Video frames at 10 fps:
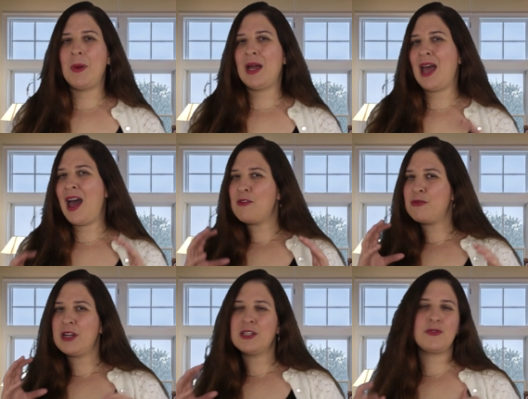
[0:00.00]
But
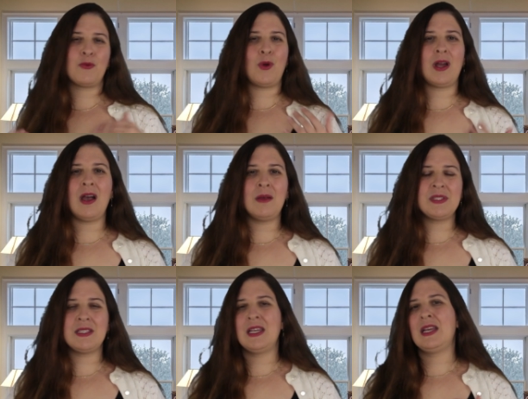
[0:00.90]
average from what
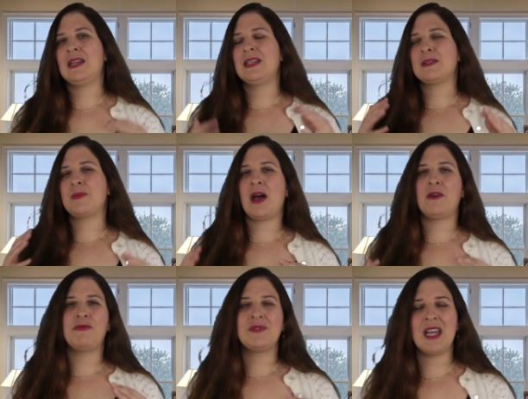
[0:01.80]
I'm seeing is
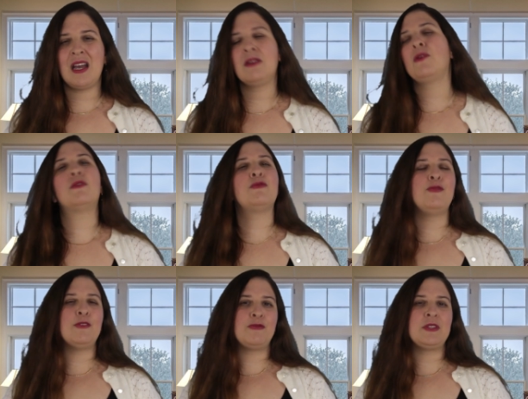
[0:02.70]
about 10 or
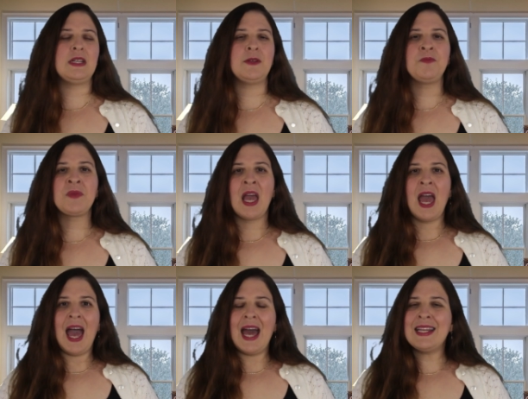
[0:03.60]
15.
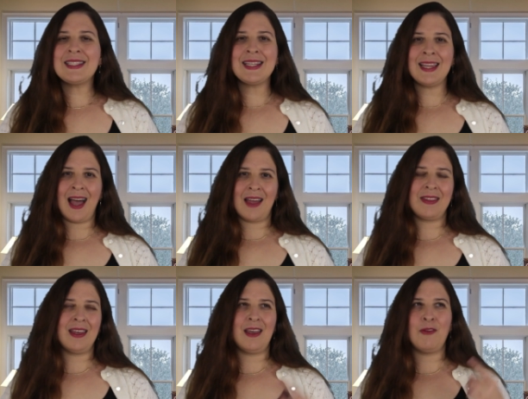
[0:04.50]
And it's a
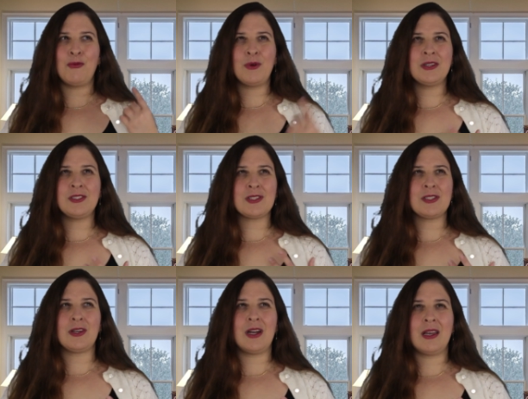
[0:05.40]
lot. Think if we're
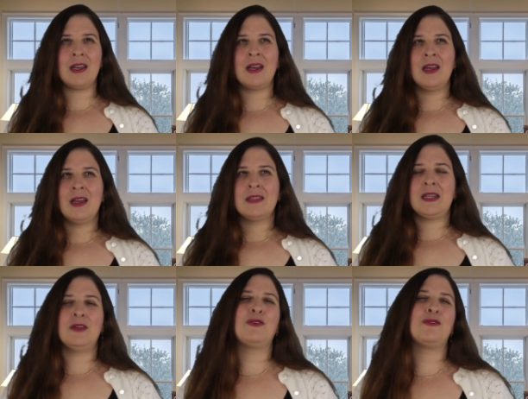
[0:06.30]
just learning
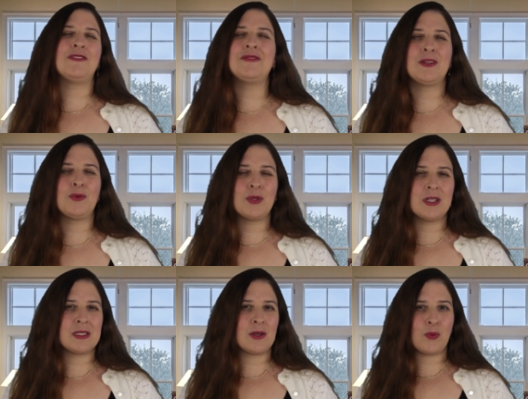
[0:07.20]
10 or 15
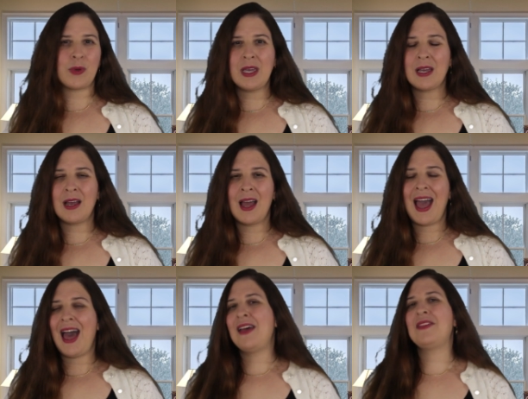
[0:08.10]
words a week,
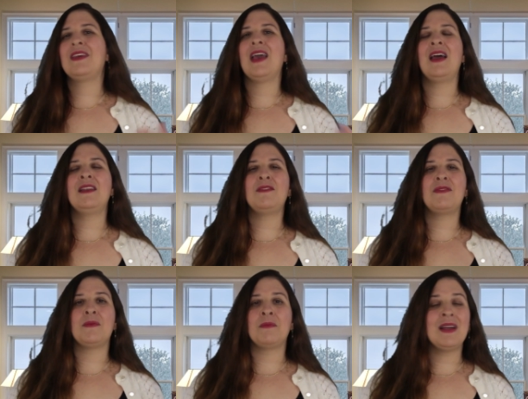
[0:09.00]
at the end
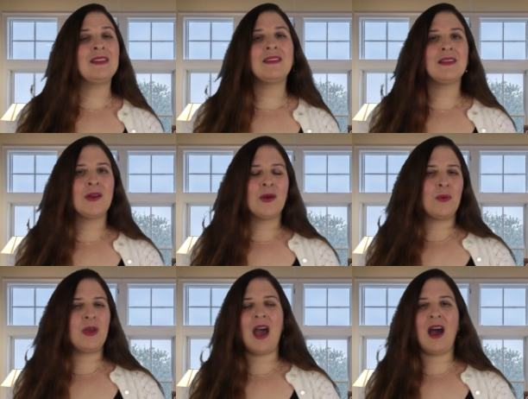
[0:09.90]
of the month,
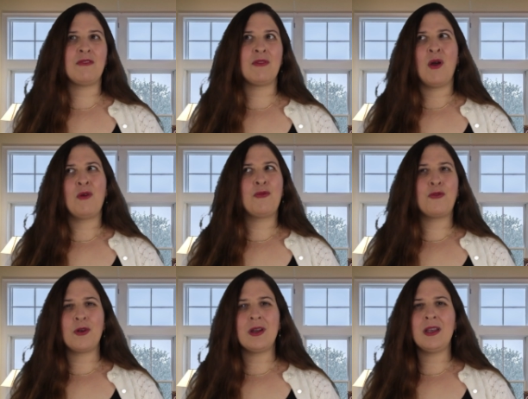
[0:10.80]
we have
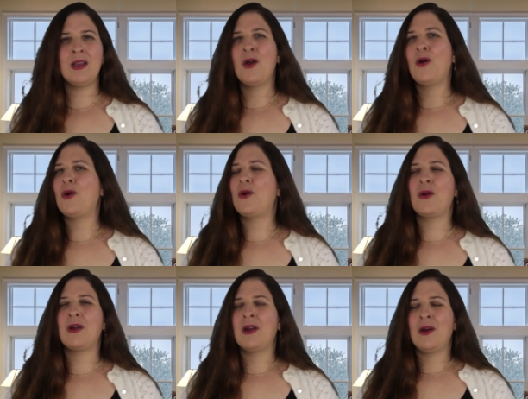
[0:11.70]
40
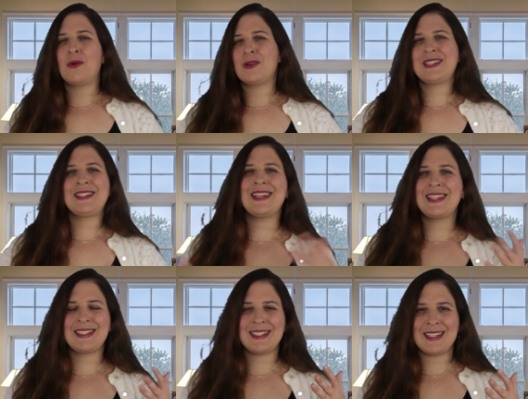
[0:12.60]
or
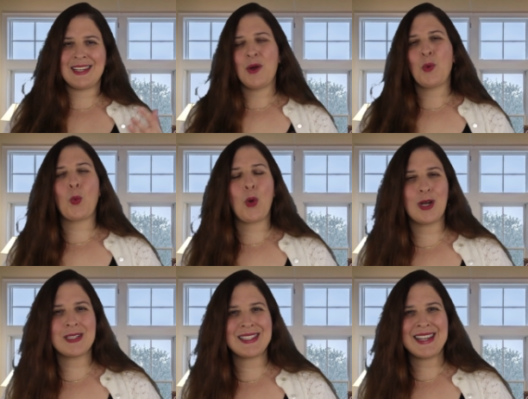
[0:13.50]
60
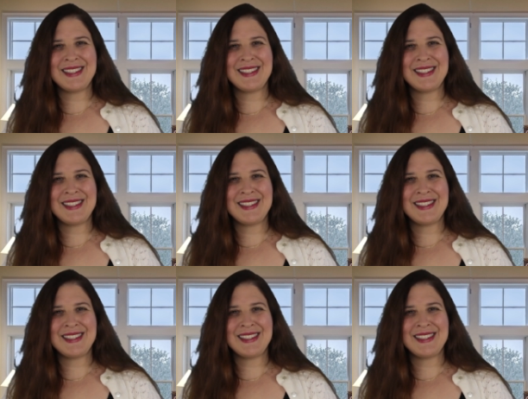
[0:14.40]
words.